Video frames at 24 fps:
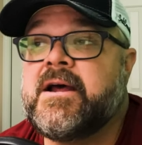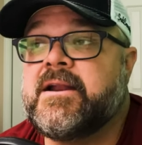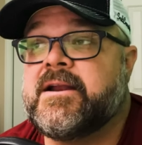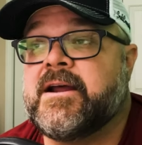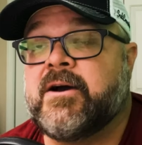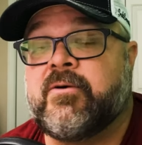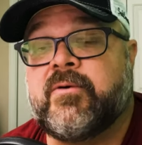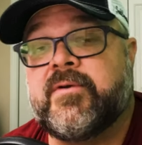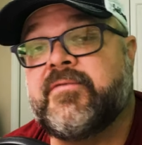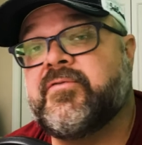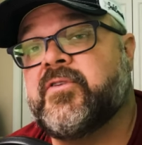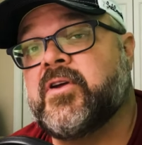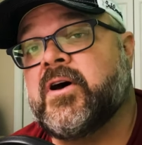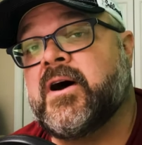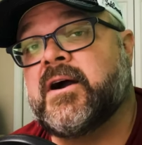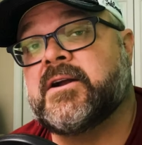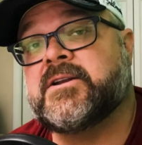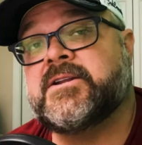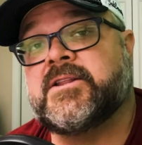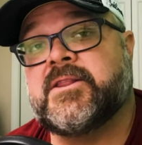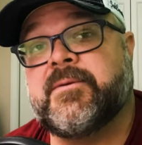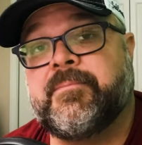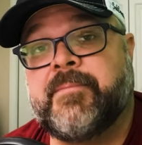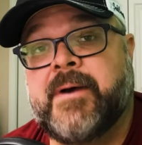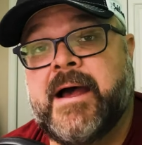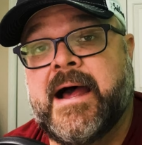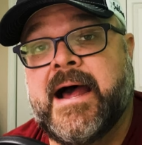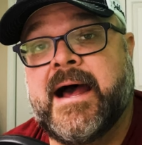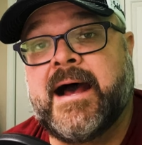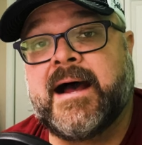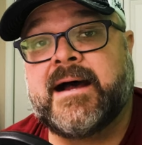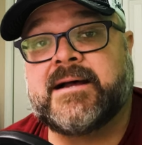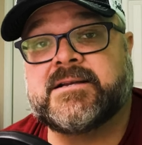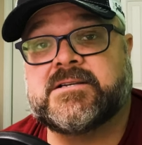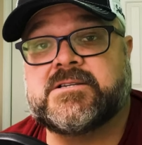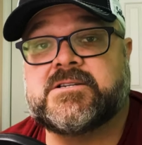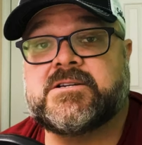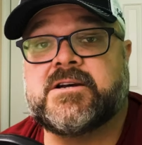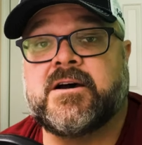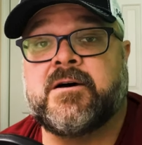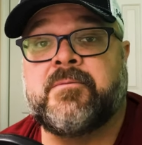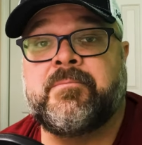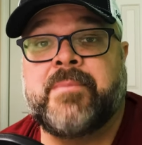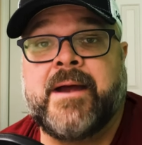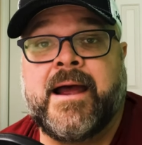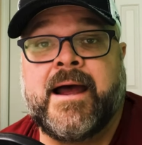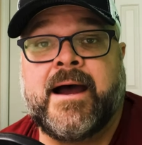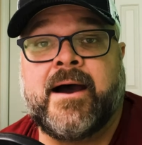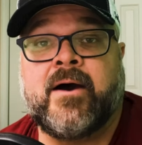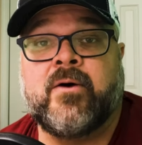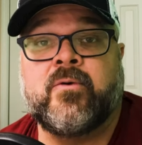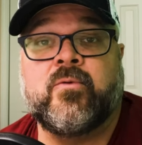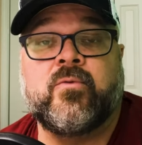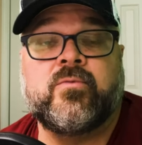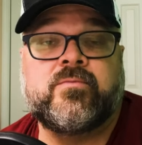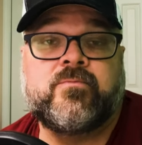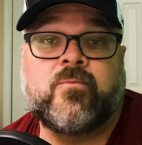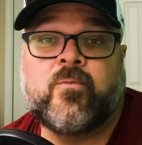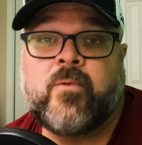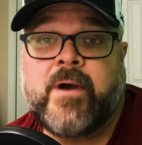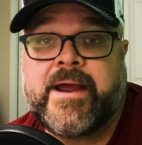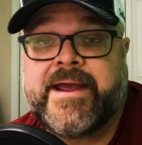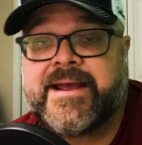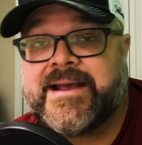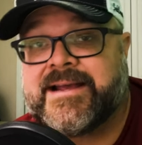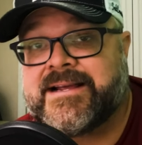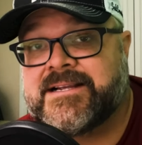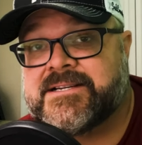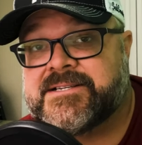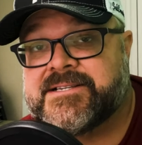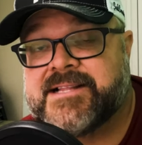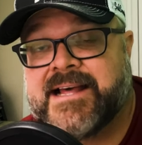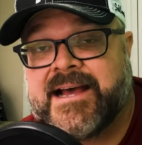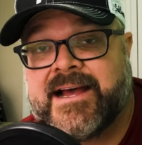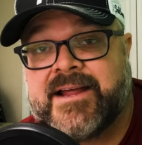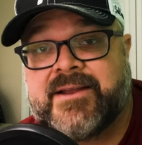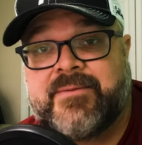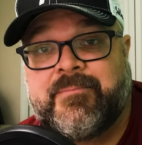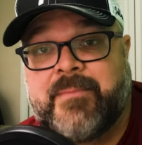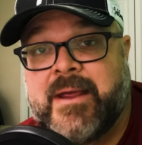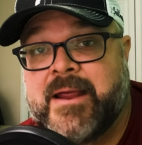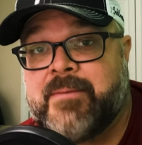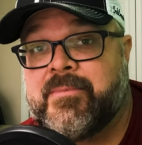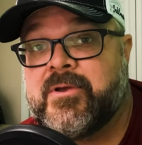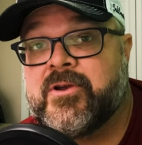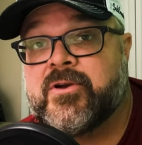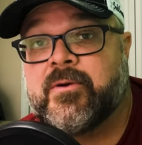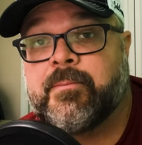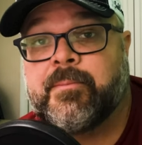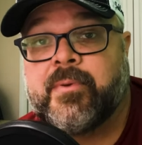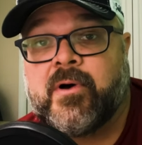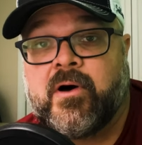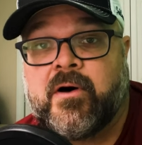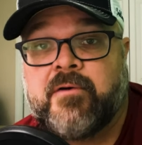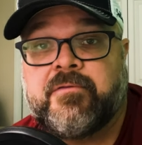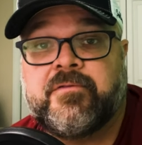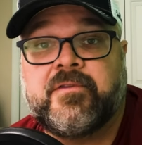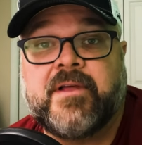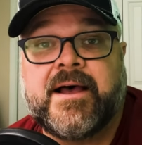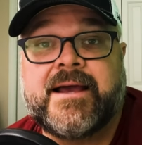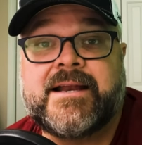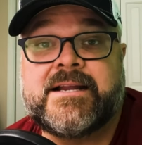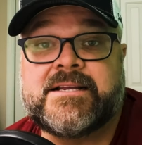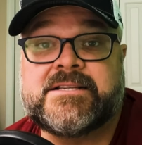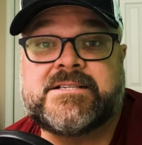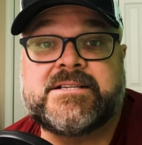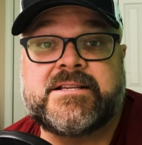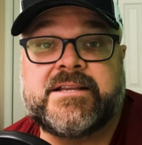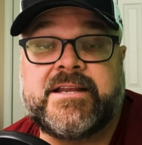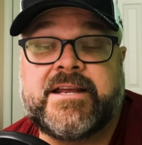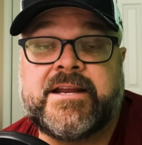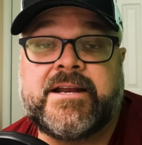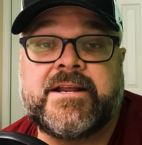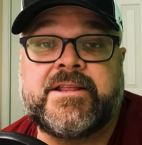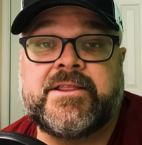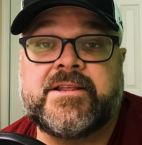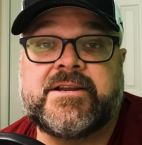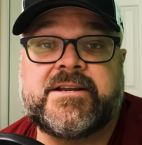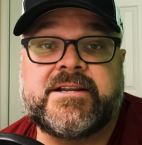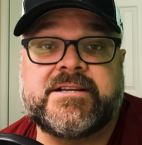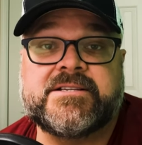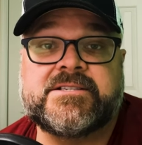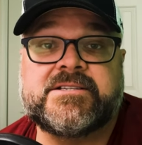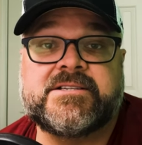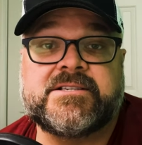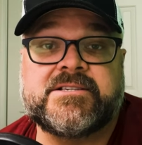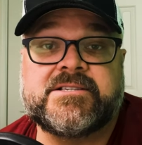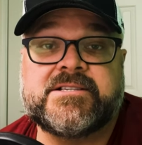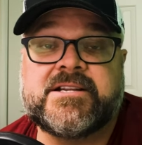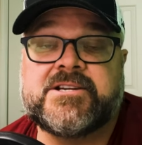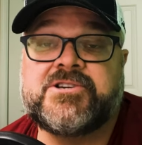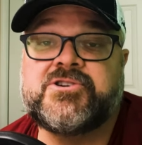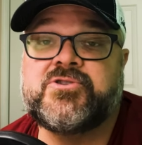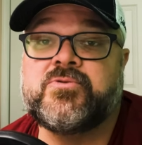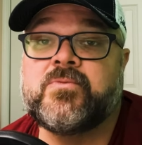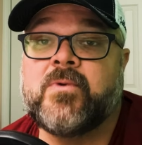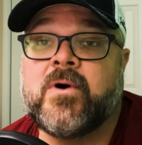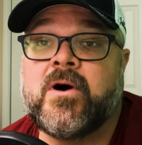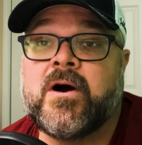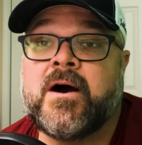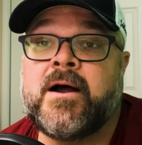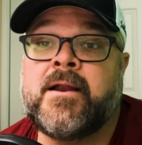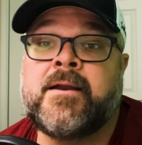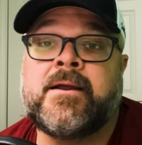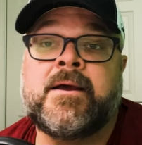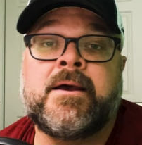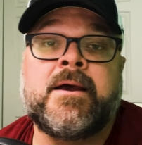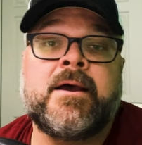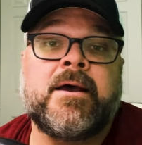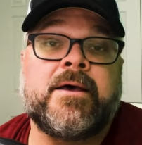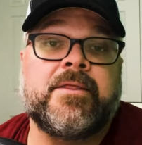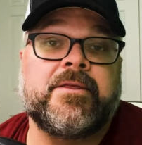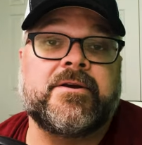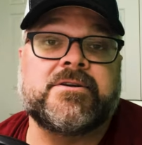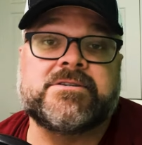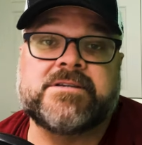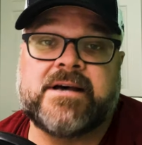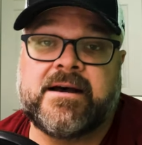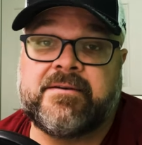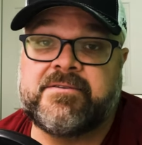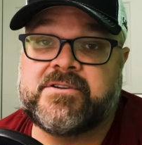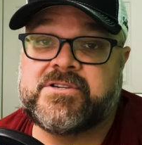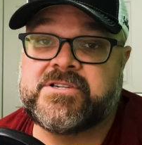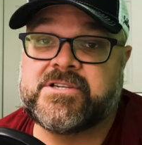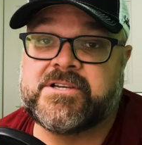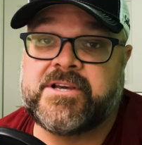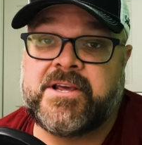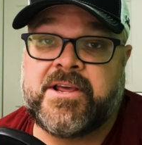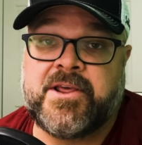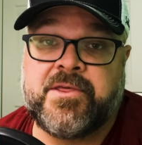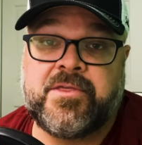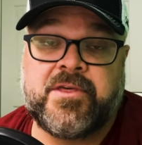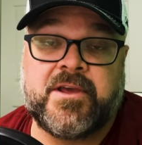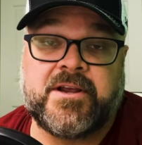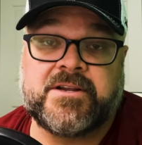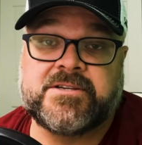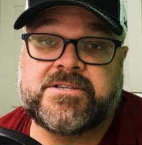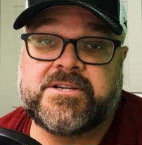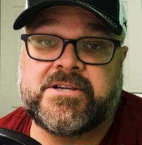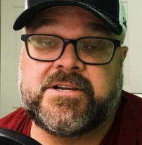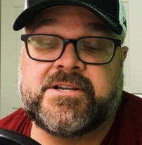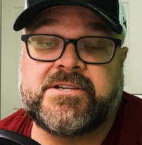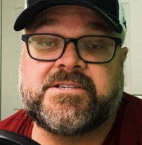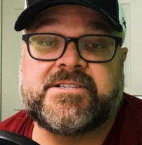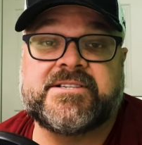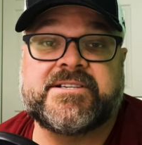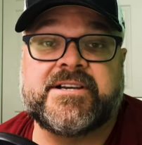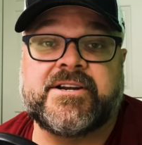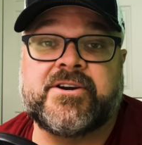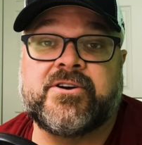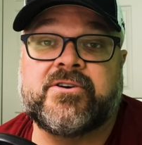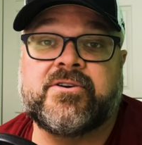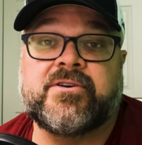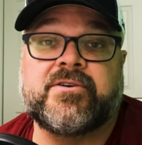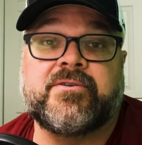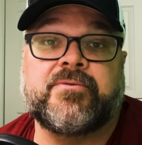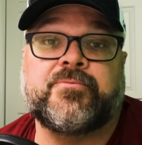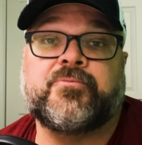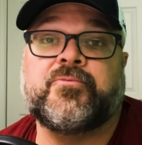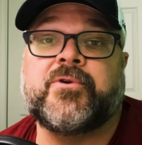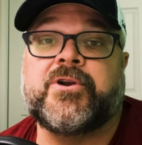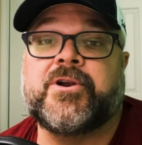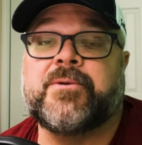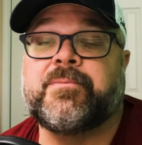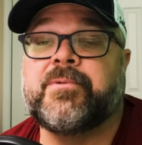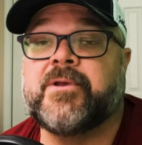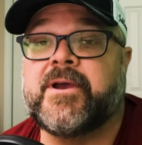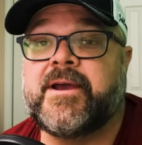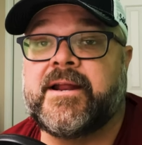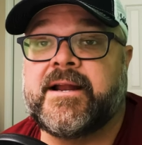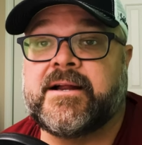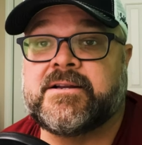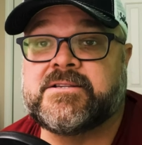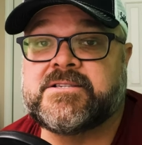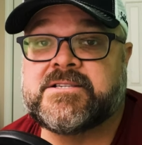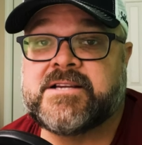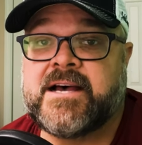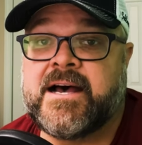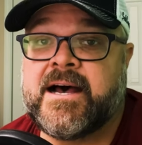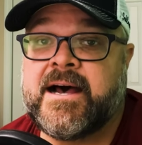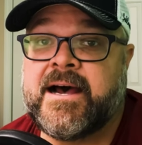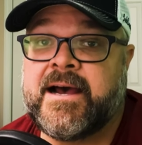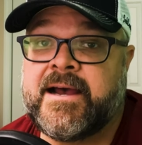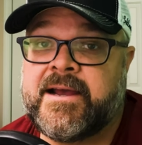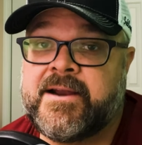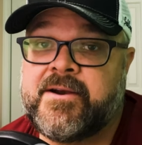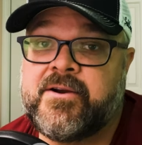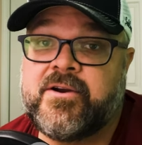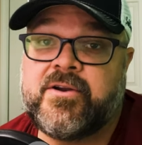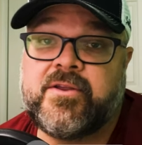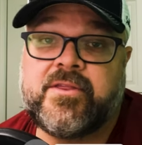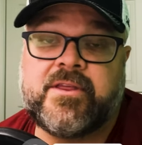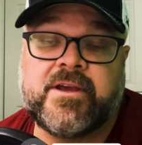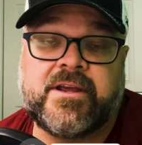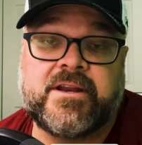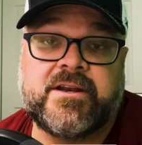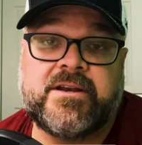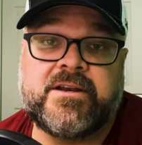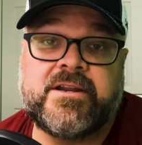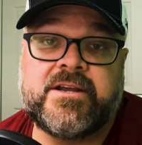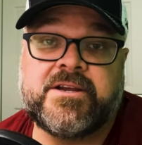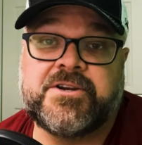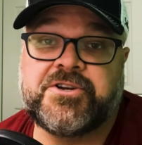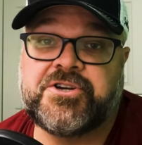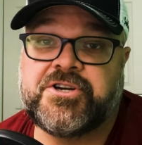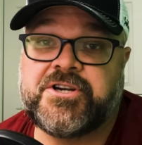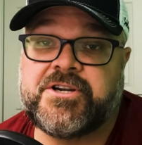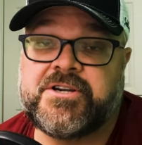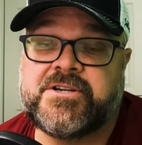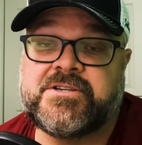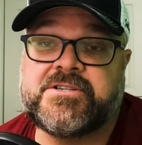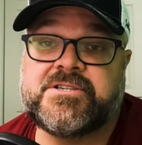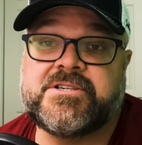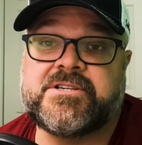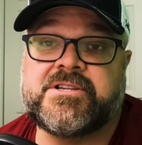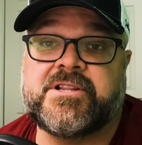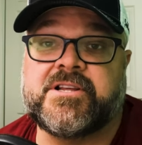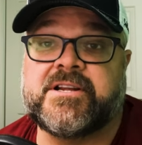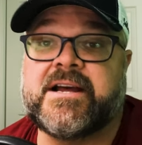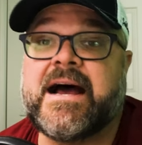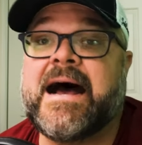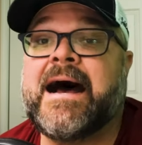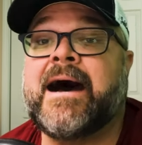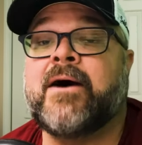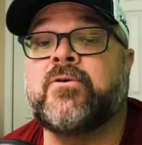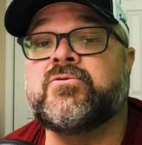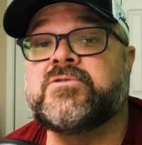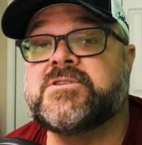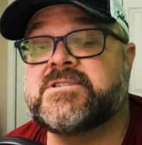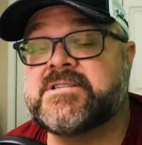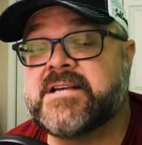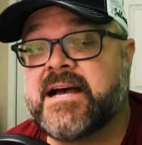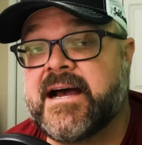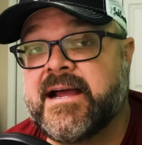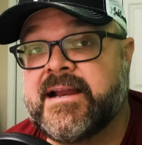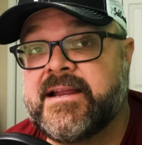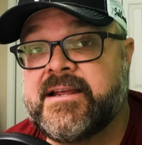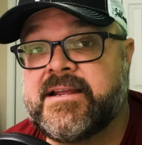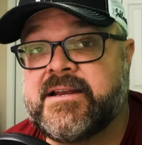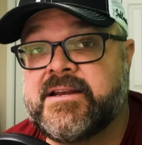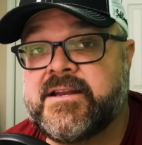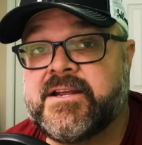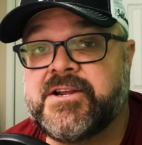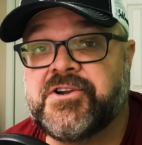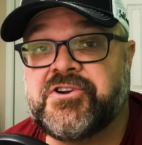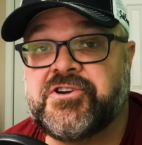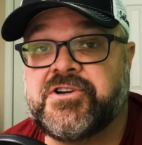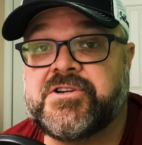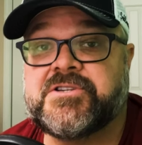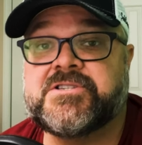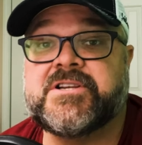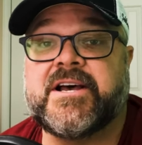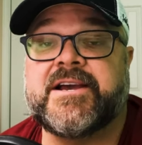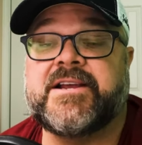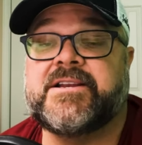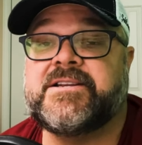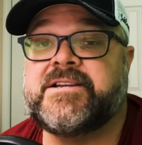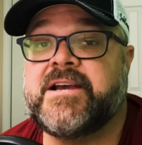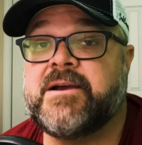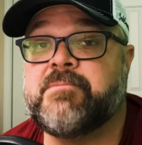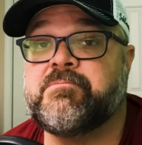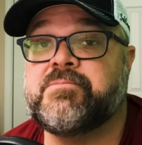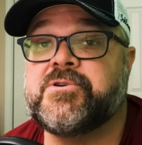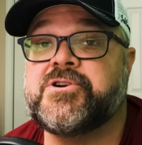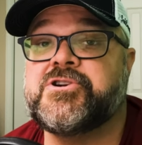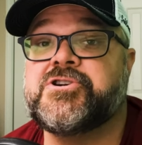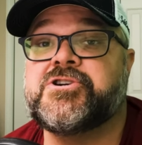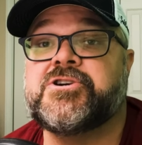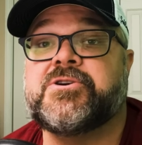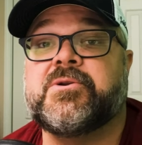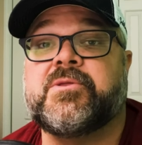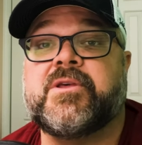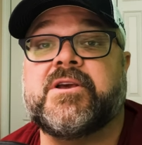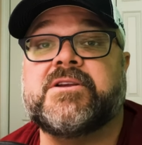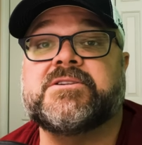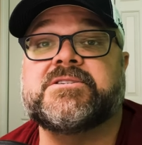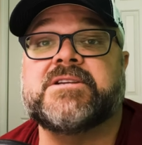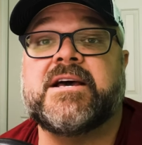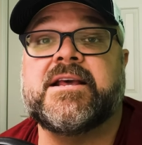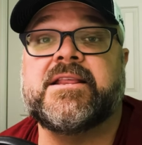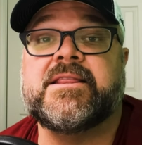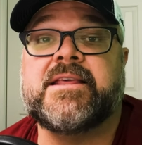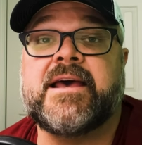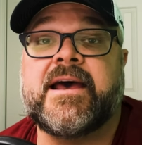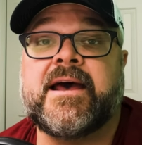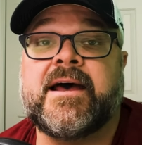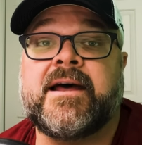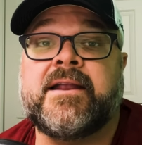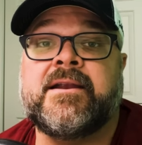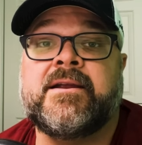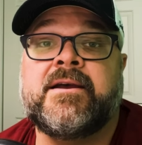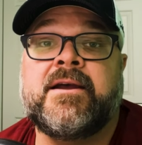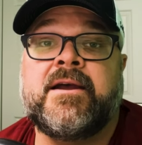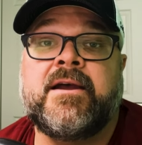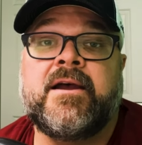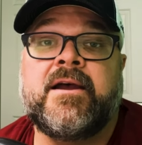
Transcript: Now, we've talked in the past about ways that maybe your ball flight isn't getting the distance that you want. There's obviously things to consider when you're playing outside, the conditions, the outside conditions like temperature, things like that.